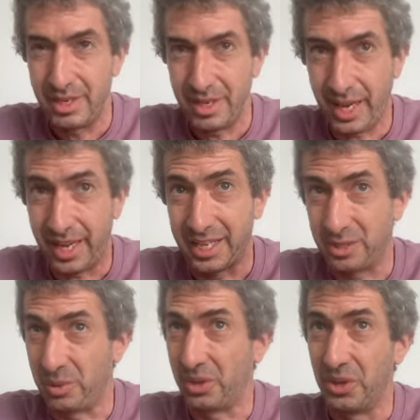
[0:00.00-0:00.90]
as
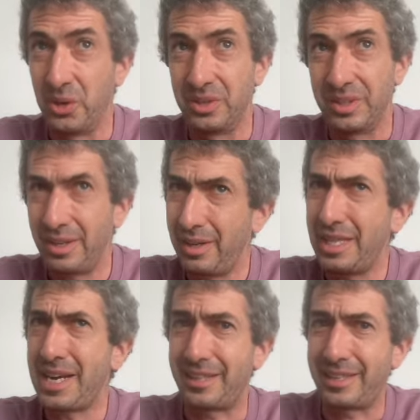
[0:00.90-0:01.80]
we all know, a
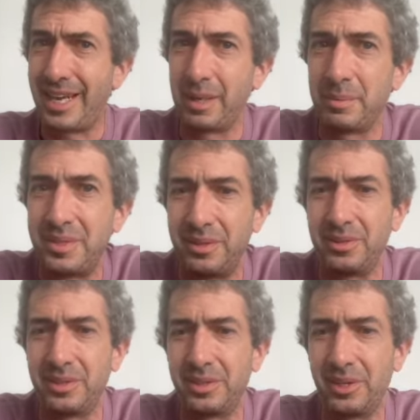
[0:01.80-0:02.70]
lot of the times
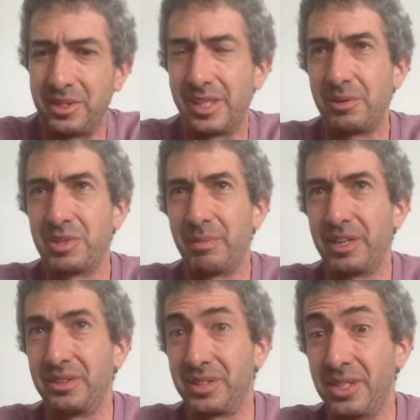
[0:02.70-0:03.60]
the large language
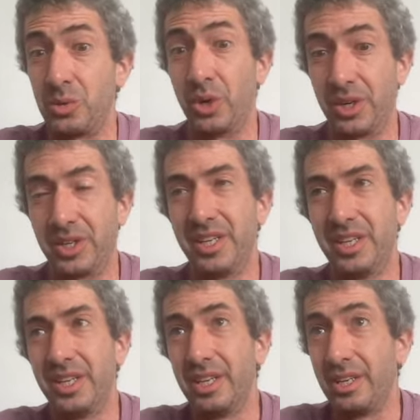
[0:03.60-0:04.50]
models is wrong.
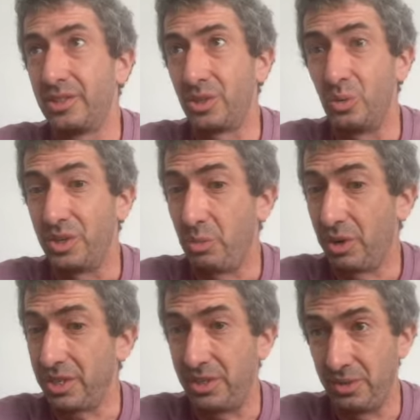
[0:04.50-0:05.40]
So what you want
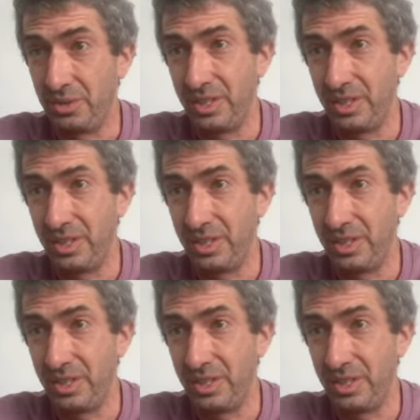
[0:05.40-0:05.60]
to do,